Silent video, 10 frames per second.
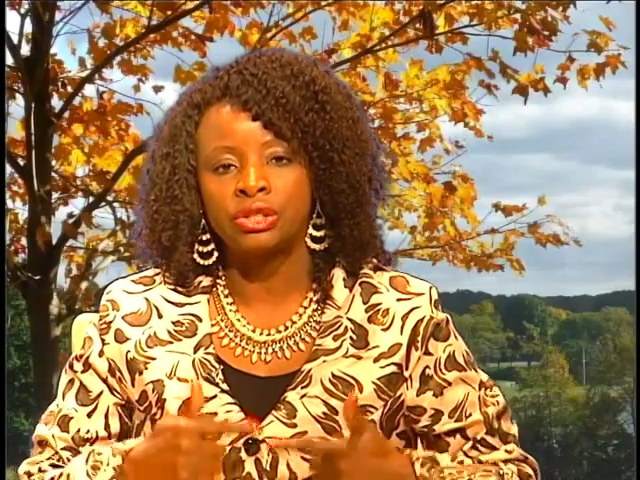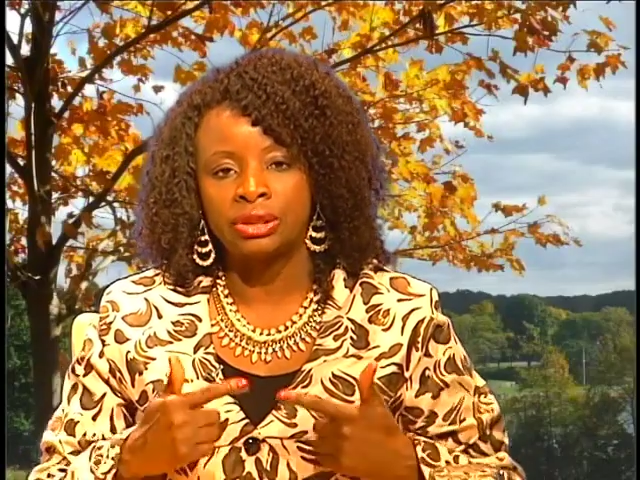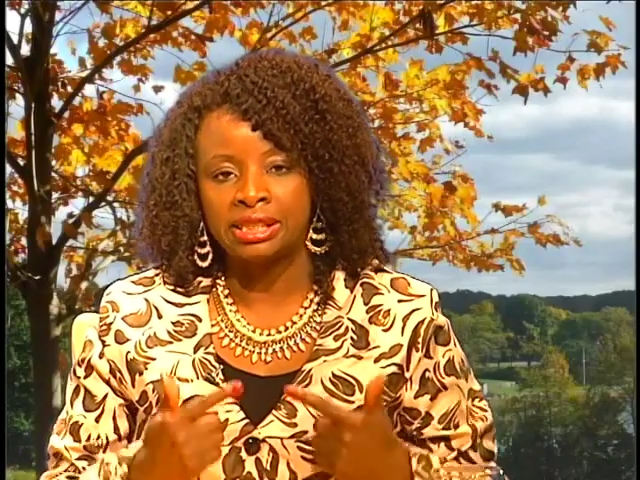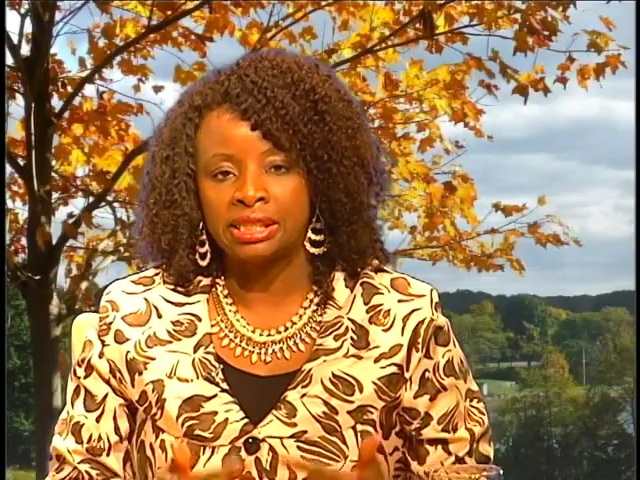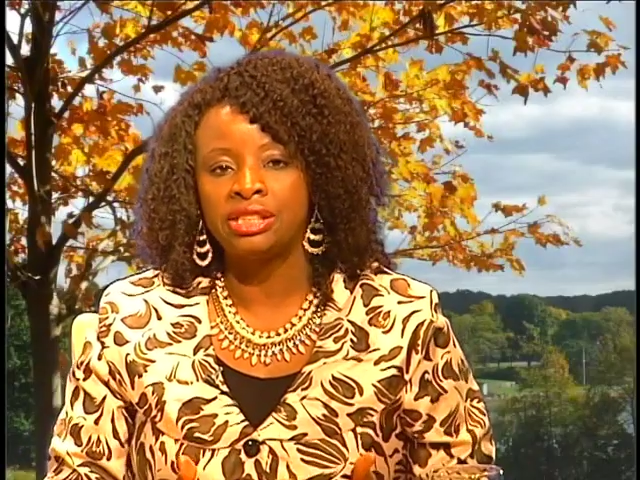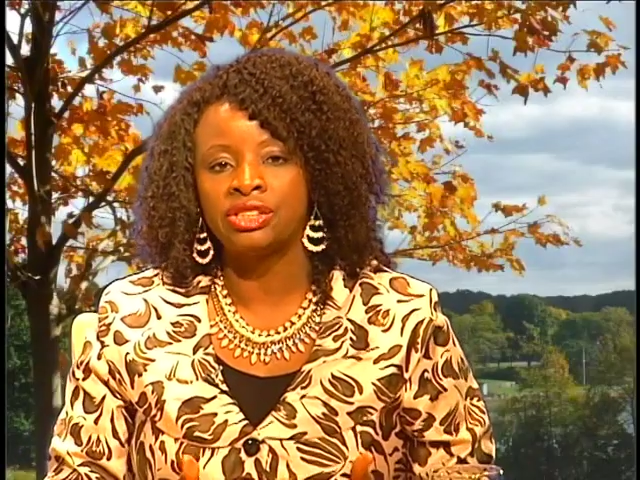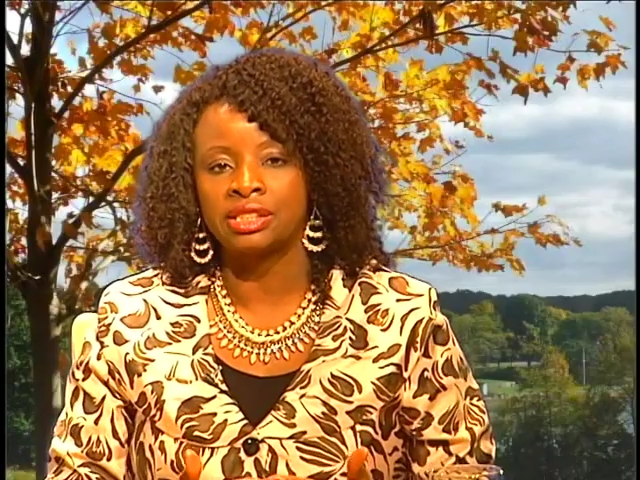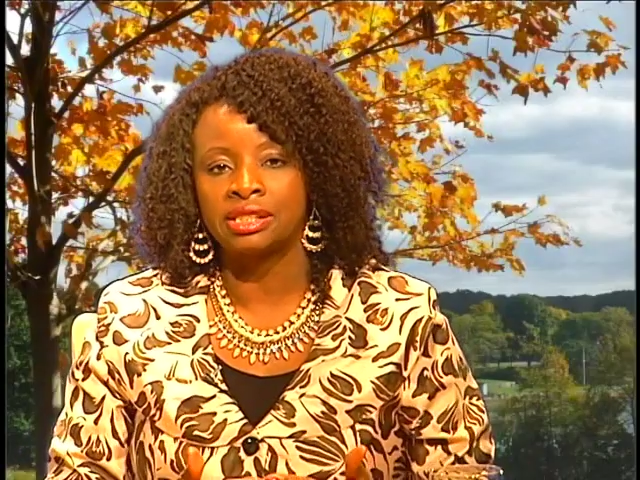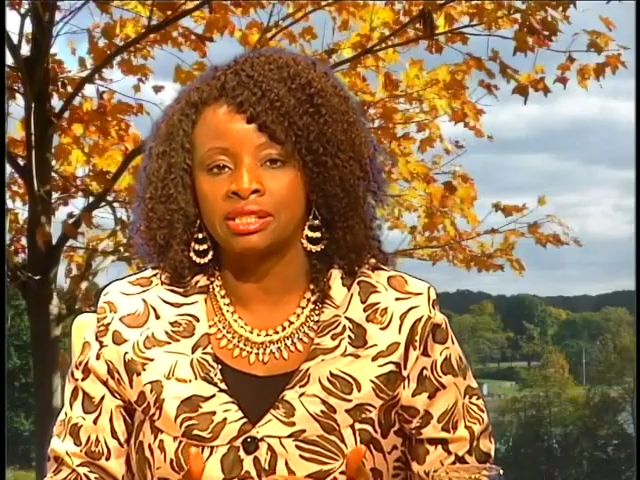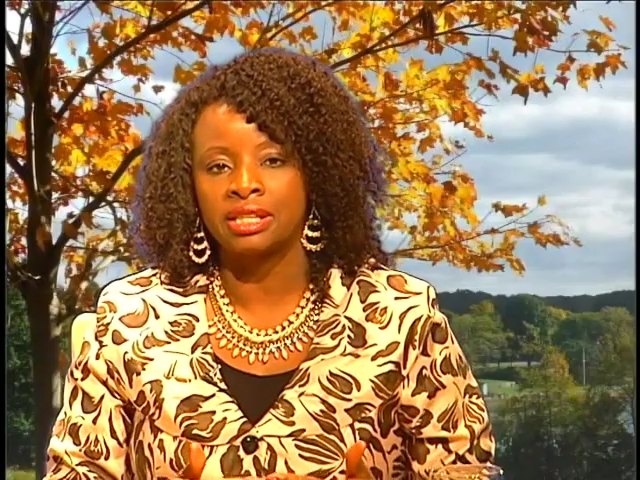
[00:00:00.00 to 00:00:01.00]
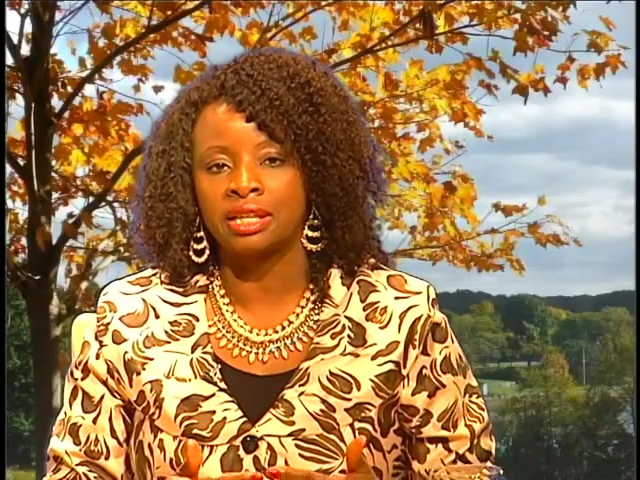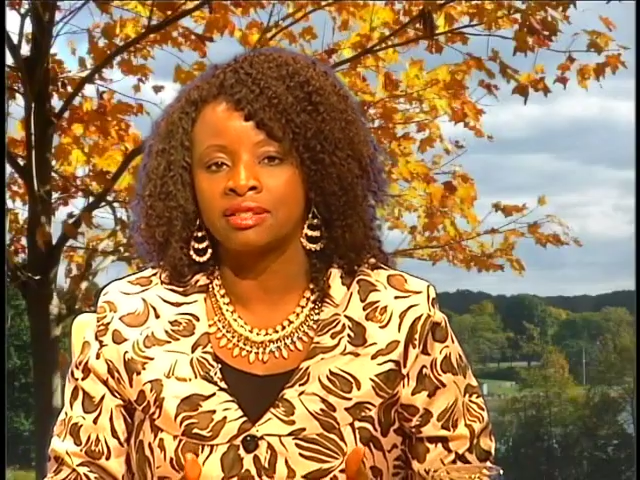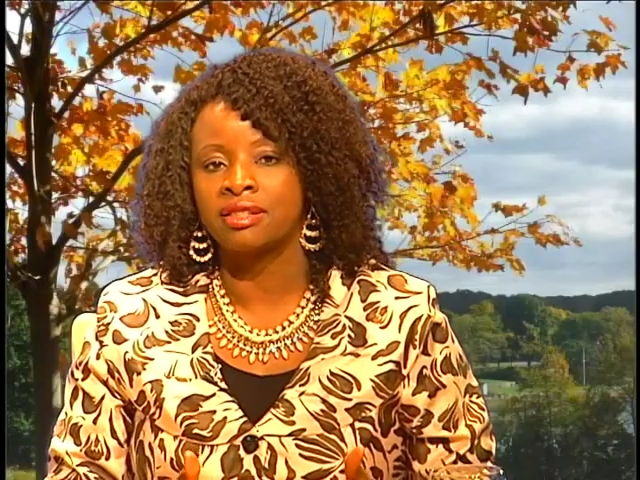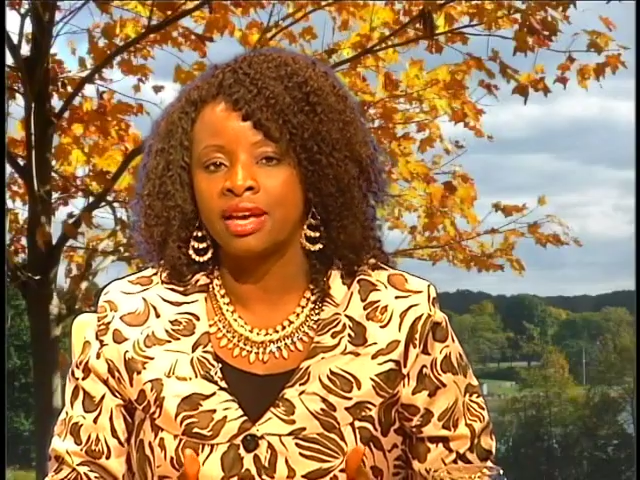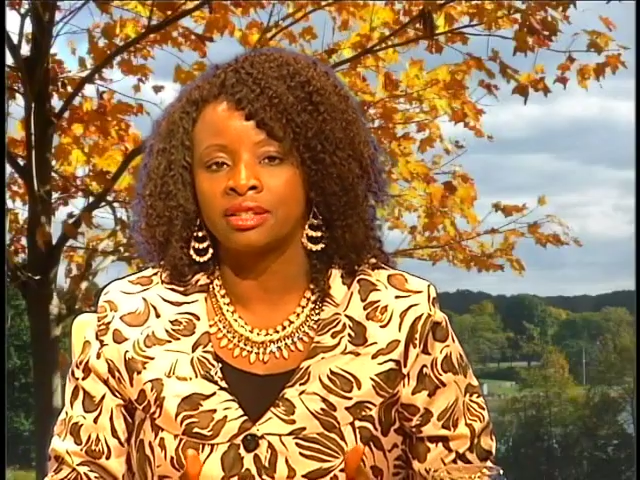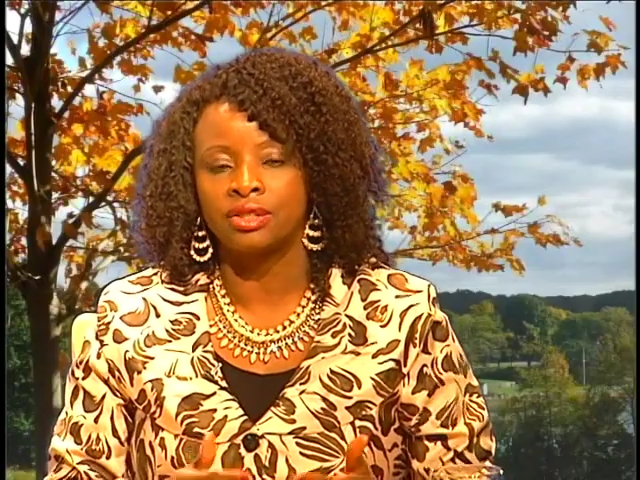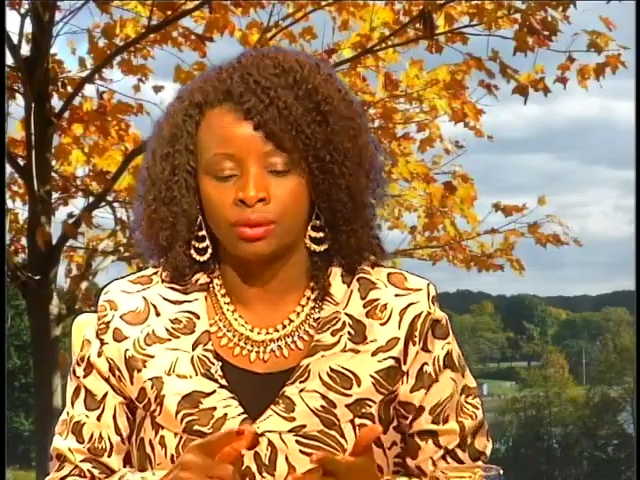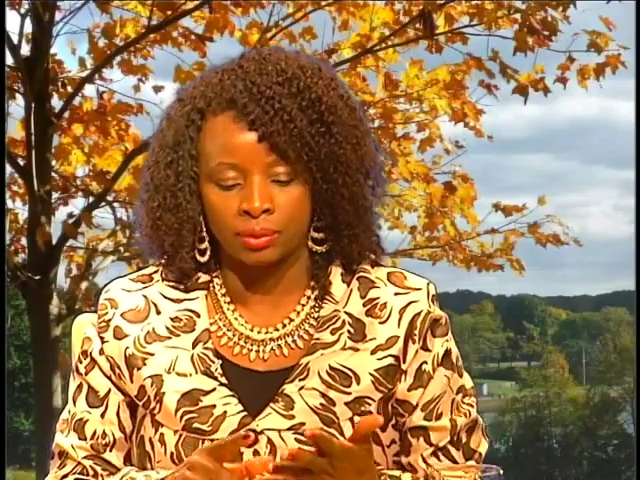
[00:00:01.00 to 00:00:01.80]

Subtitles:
to teachers, is that,